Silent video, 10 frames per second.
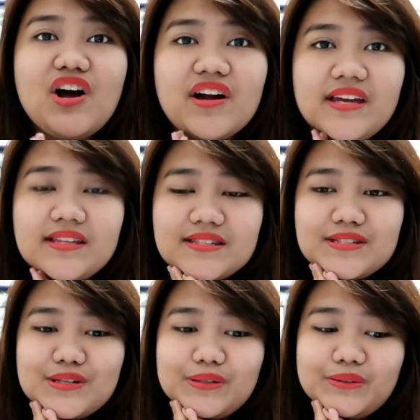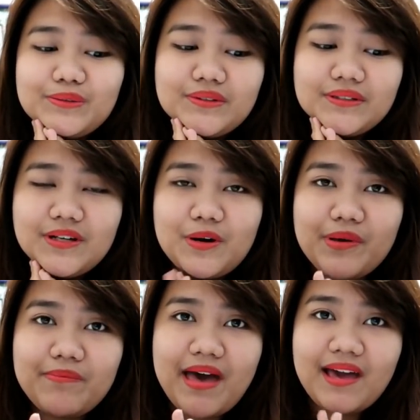All right, so
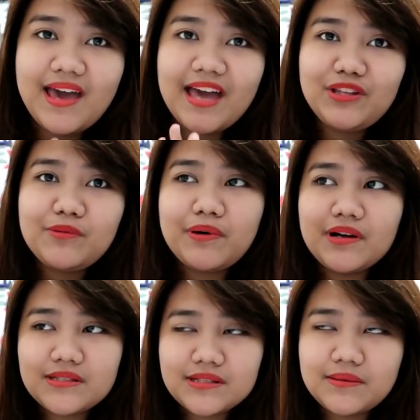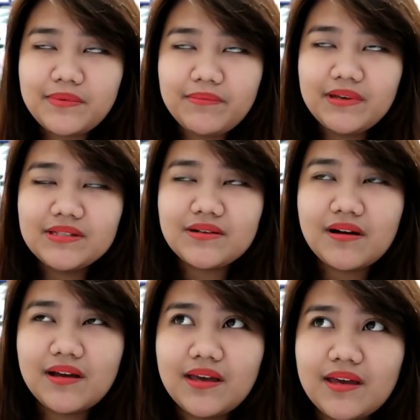going back, I had to pause because a baby is
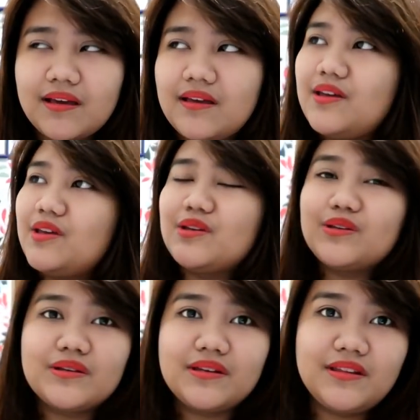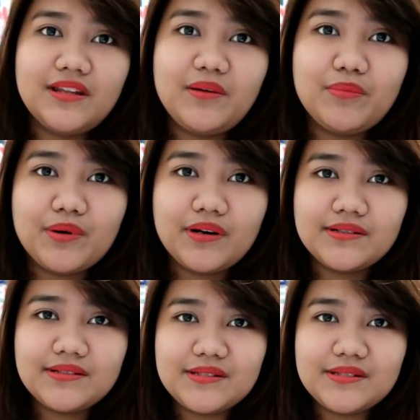crying in the neighborhood.